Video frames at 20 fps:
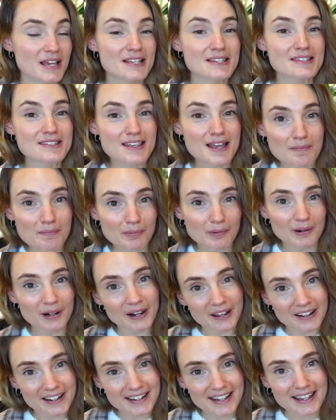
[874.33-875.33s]

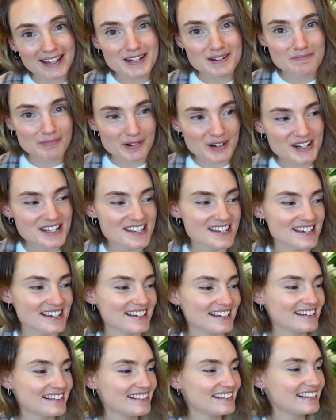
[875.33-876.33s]
zebra-like and
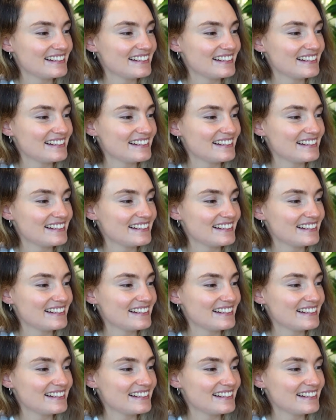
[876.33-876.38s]
pretty.